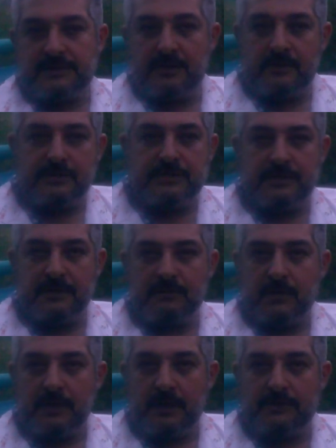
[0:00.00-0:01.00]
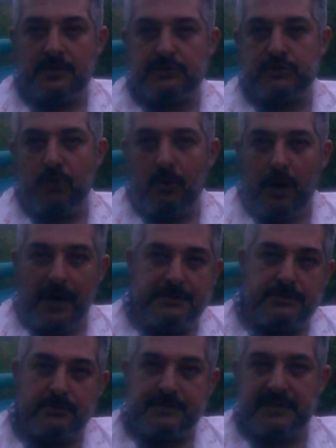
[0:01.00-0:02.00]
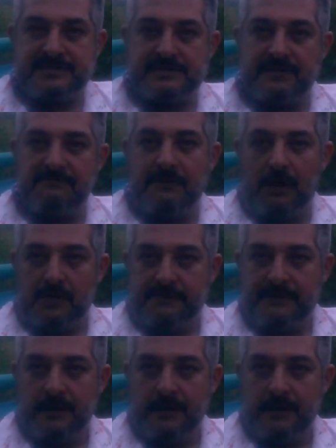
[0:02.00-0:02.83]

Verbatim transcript: Are you kidding me? And there's no IQ test involved.